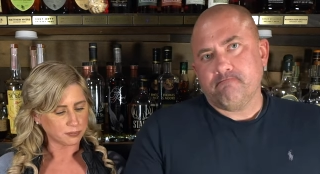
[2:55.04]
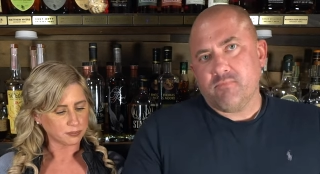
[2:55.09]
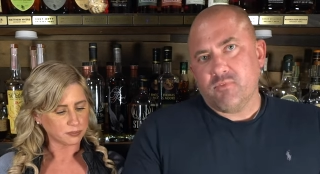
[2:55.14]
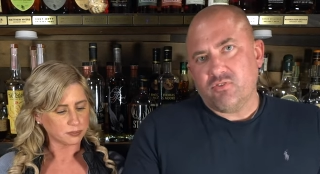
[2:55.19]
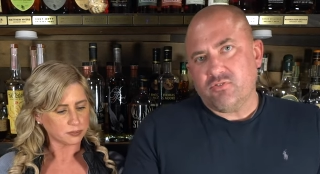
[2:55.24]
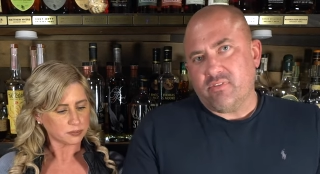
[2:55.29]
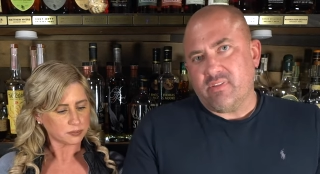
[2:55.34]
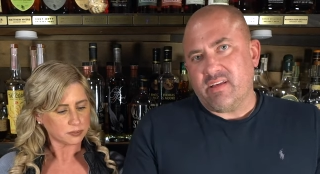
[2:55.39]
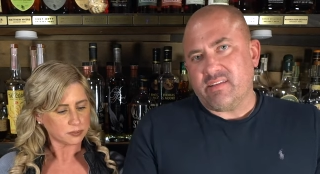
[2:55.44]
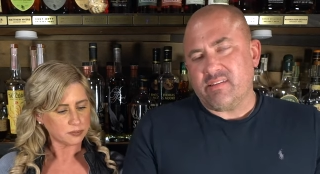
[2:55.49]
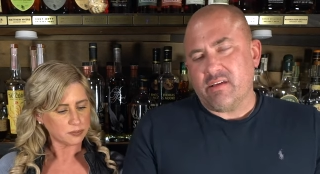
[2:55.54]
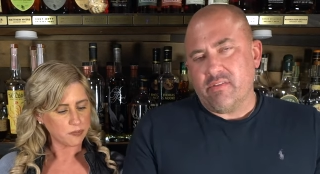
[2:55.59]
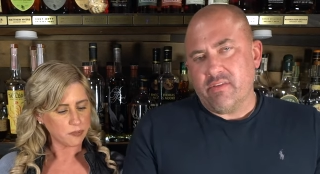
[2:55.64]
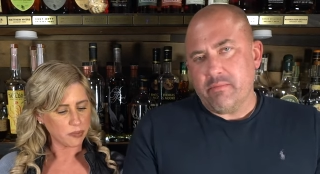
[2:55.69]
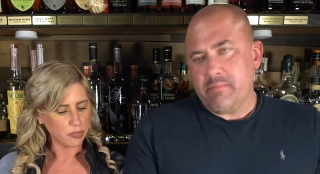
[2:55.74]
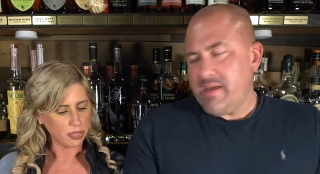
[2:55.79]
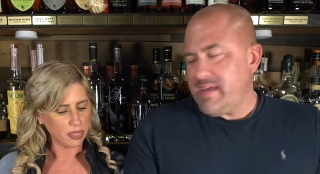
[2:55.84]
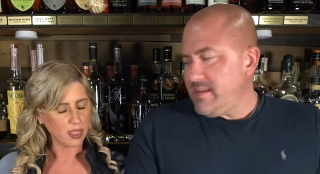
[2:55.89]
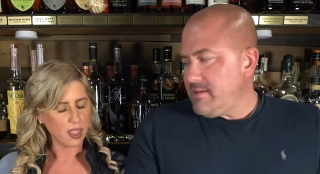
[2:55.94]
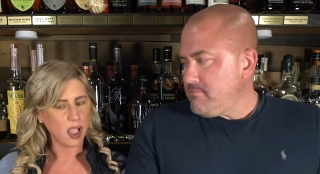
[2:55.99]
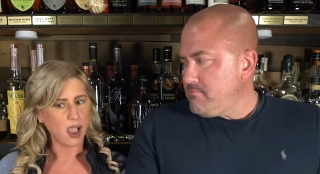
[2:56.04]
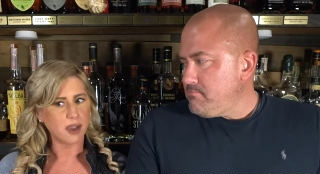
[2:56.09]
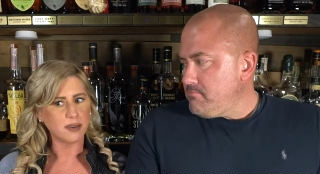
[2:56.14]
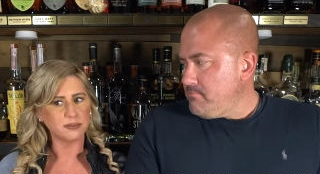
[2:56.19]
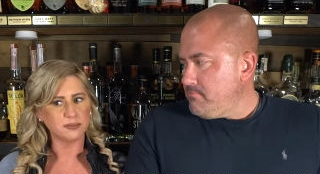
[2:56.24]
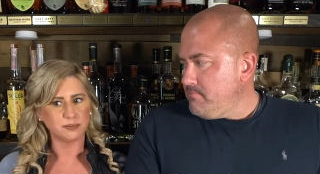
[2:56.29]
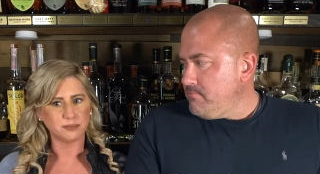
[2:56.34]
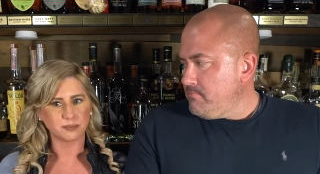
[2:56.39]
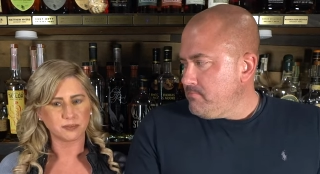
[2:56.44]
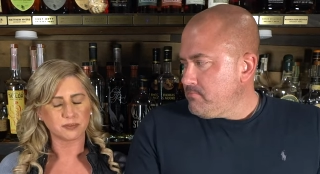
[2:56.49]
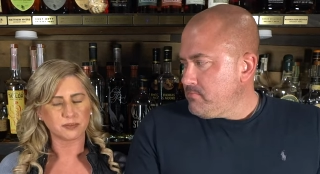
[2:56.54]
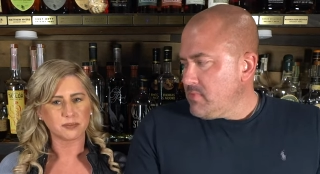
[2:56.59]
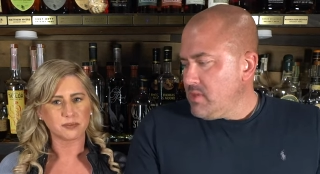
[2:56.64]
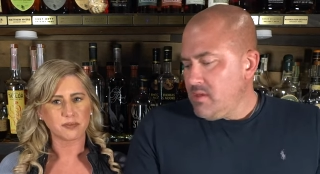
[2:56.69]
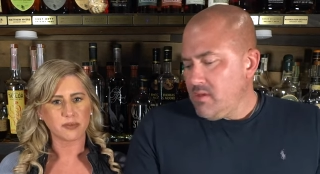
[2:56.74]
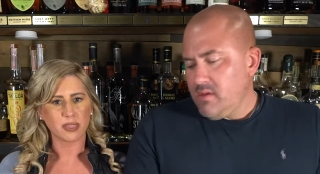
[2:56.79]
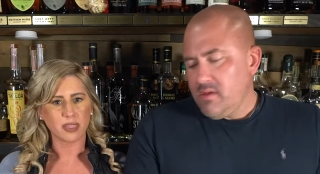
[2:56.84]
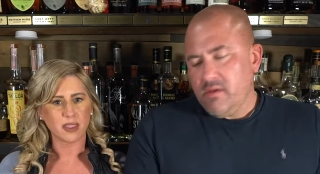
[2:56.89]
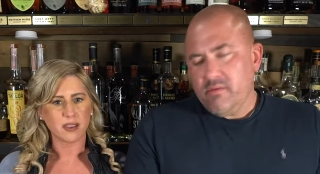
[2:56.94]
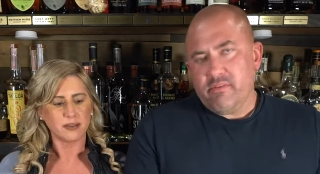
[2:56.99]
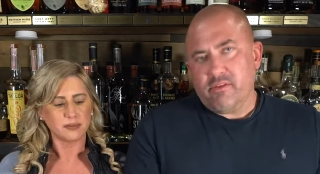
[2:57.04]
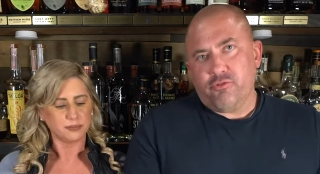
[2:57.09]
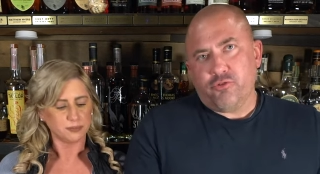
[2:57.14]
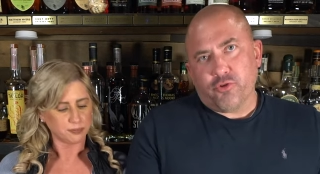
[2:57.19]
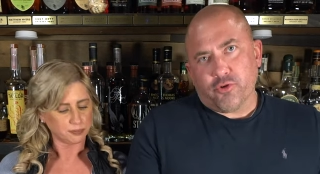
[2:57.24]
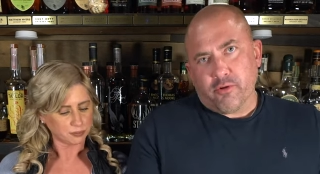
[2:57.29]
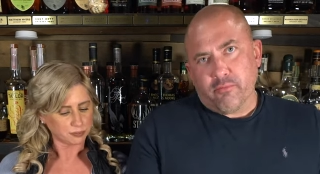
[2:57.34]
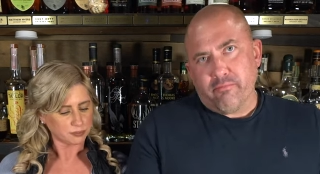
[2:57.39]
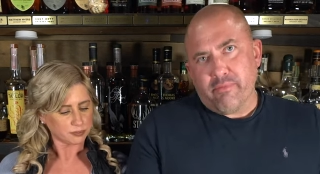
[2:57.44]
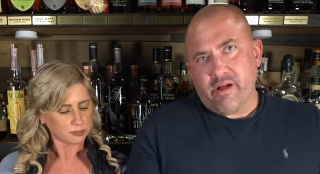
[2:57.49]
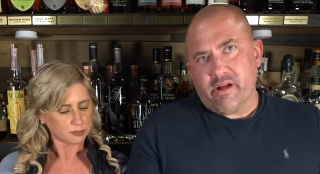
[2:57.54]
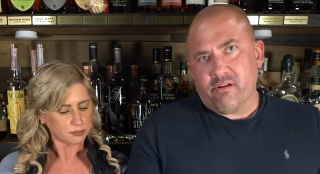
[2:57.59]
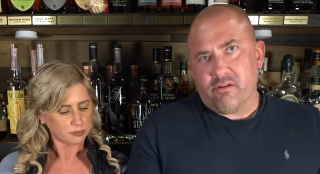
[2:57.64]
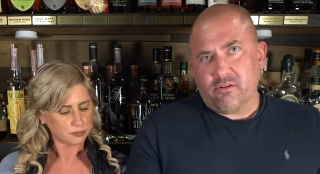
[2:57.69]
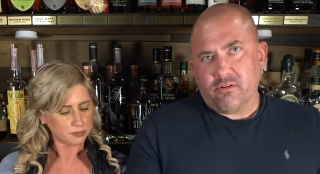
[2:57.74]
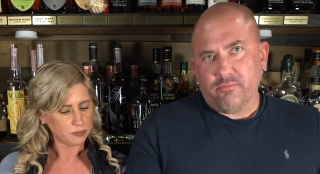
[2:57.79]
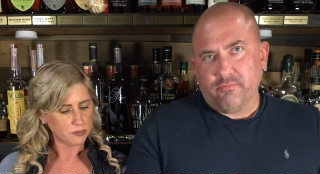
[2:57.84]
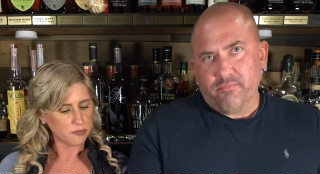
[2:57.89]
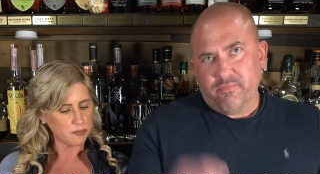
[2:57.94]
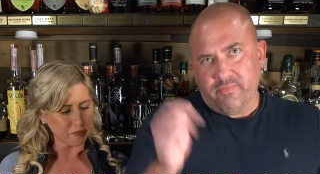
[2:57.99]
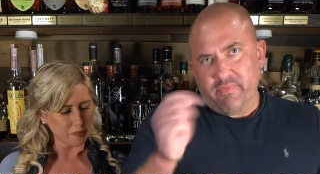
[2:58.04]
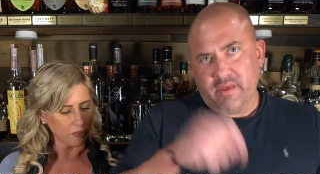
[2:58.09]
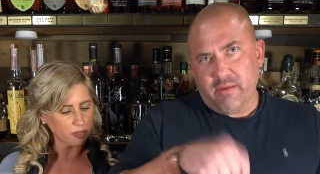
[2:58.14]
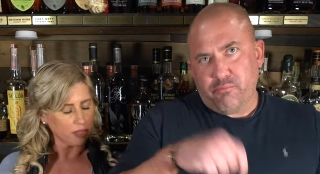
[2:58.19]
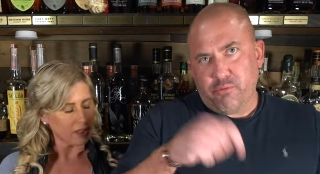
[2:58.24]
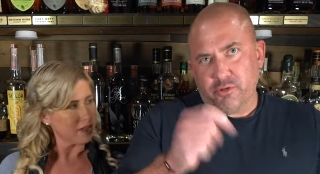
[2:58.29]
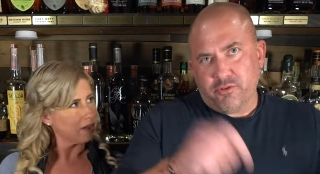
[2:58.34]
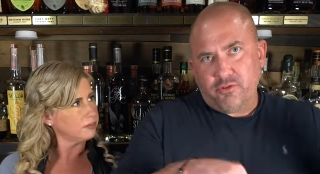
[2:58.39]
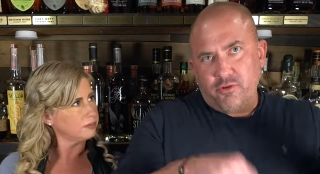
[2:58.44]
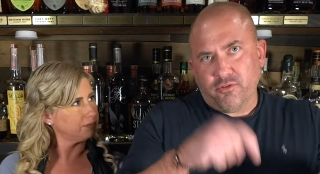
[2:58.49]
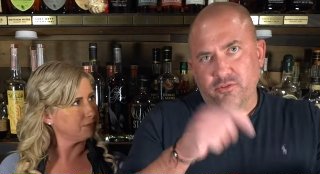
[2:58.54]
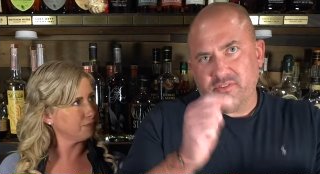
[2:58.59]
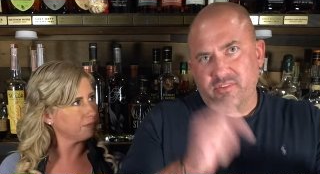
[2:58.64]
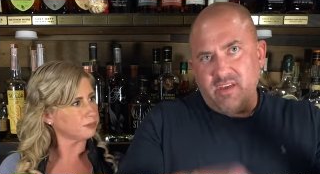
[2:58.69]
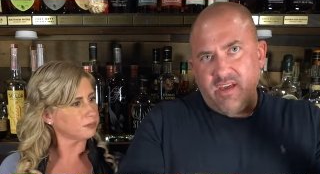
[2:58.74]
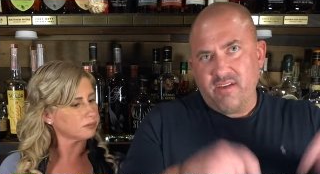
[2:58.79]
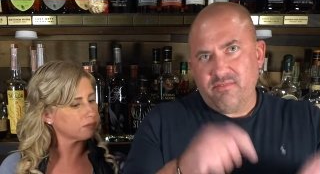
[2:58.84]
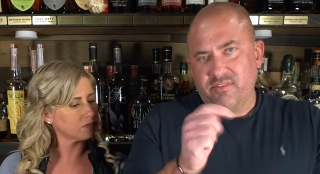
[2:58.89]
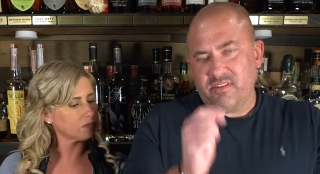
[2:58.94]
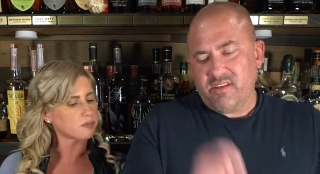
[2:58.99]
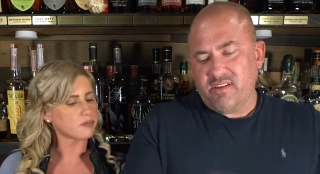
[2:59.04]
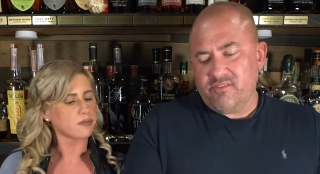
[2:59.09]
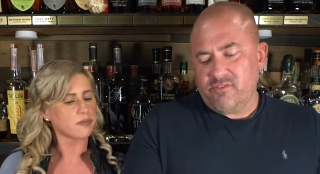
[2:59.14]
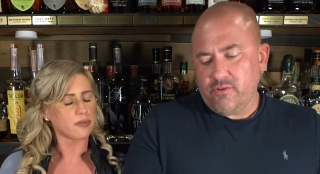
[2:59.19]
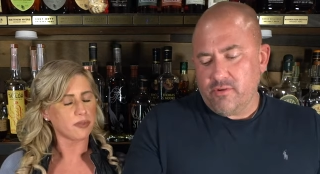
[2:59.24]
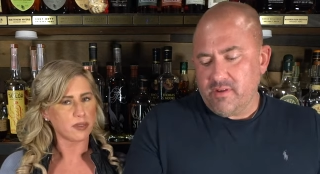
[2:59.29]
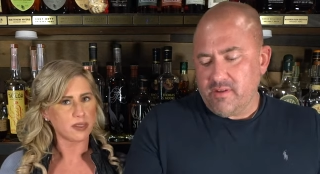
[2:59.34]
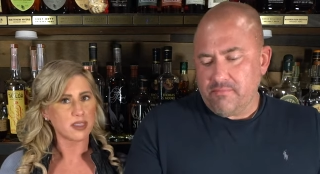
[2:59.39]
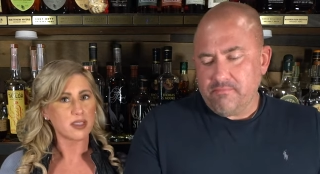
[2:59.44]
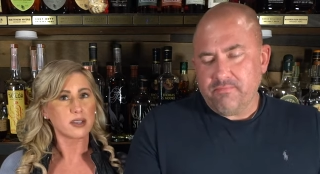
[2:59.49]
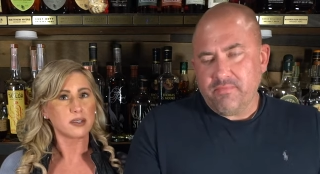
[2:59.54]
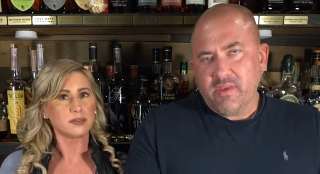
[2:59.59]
Speaker 1: So that's how they made it. They took a barrel, they put those staves into it,